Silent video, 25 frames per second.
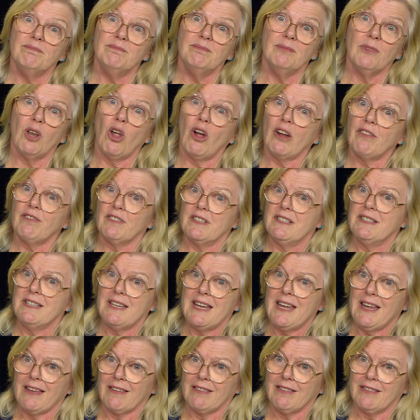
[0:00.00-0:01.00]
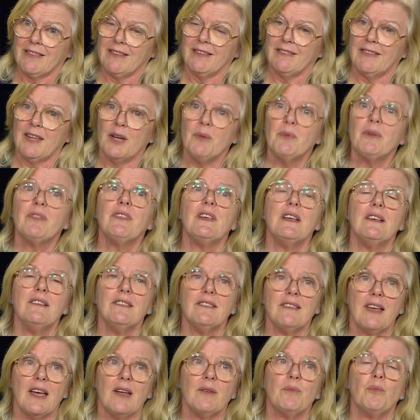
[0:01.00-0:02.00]
life and death. They were
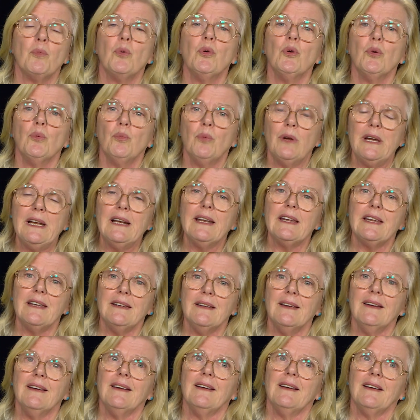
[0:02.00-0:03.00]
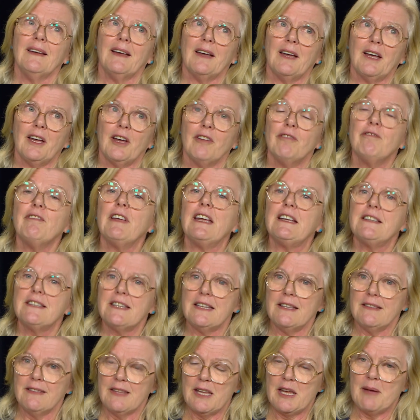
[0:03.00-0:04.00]
things that were really
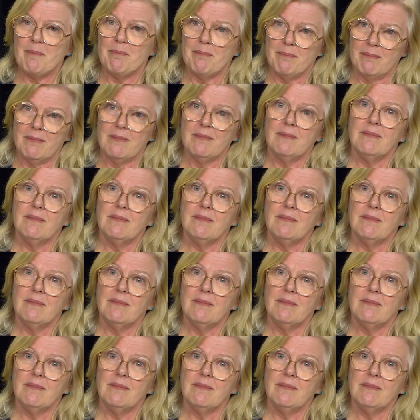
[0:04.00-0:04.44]
affecting them